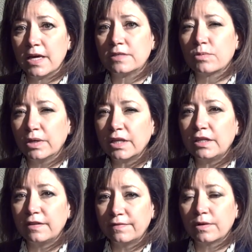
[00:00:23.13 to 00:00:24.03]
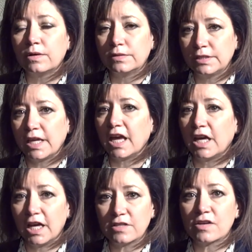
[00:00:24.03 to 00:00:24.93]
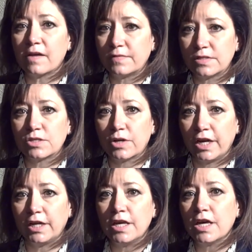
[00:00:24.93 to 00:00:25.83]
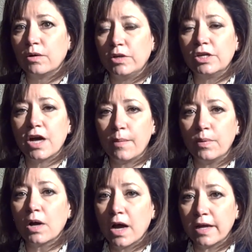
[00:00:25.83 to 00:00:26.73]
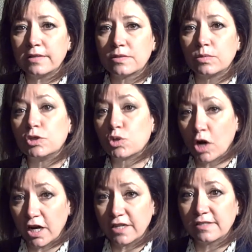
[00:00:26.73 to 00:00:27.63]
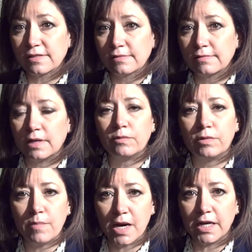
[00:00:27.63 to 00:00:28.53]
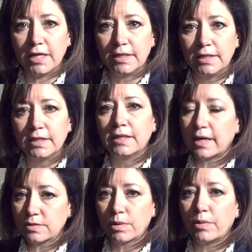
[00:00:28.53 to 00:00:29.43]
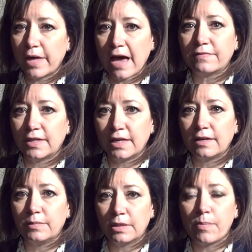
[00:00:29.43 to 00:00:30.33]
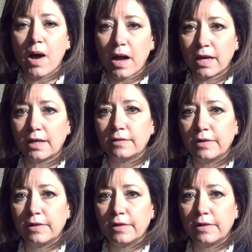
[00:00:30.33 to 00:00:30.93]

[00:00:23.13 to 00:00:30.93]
It's really difficult to get guns off the street. When you couple guns with drugs and with money, that's where we have to hit them in the pocket.